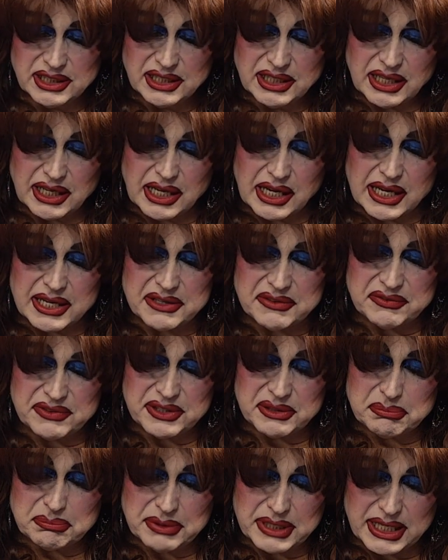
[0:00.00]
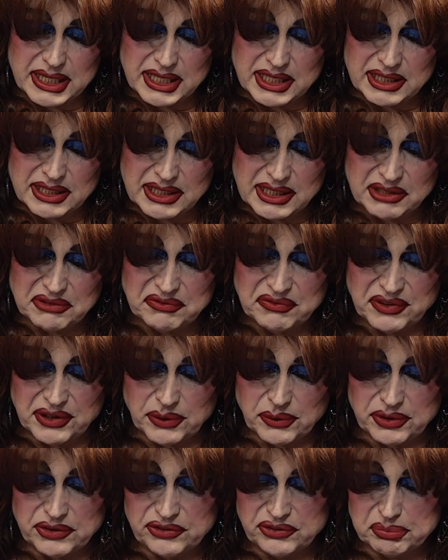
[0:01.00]
ivy, bay, and fairy
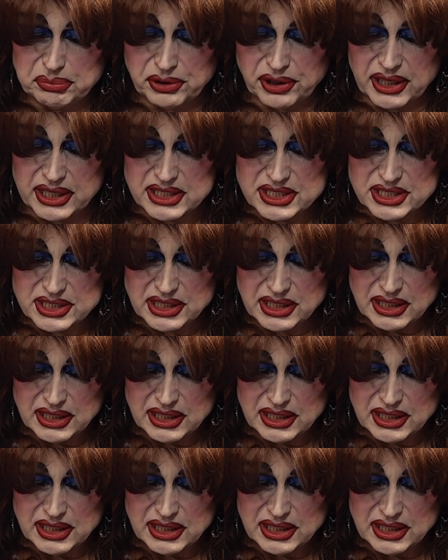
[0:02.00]
sprite.